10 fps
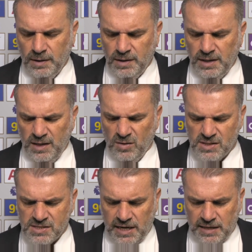Yeah, look,
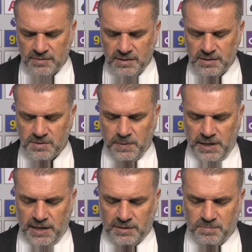it's hard. It's pretty
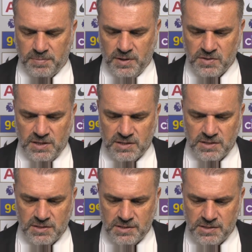hard to process
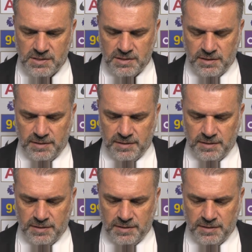because it's